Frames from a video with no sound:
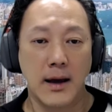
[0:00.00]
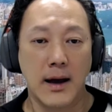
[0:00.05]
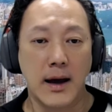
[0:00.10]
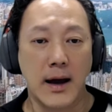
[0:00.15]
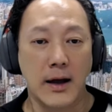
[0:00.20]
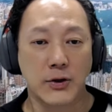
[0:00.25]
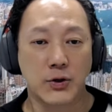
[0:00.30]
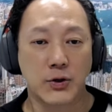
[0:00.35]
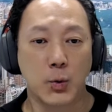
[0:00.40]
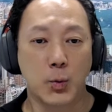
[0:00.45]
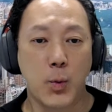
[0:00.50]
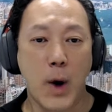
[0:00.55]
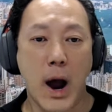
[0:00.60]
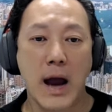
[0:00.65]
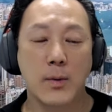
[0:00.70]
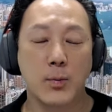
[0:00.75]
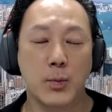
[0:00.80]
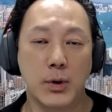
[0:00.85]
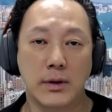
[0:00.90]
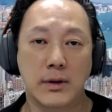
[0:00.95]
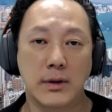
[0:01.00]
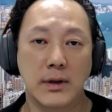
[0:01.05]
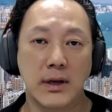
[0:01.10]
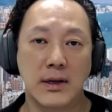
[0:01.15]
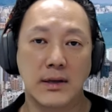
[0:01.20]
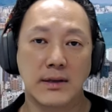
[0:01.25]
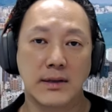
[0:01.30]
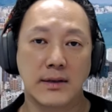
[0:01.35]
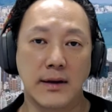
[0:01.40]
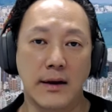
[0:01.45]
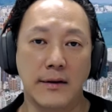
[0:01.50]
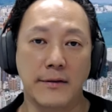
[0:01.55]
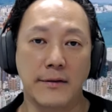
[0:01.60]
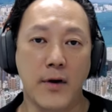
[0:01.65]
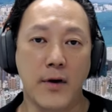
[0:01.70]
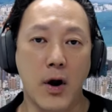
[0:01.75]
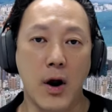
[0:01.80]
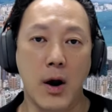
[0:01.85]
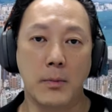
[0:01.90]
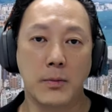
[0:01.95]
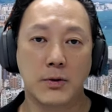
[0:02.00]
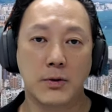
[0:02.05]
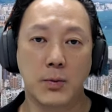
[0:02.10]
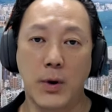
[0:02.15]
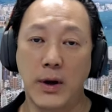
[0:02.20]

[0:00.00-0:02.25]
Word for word: Uh, so why would these uh, firms,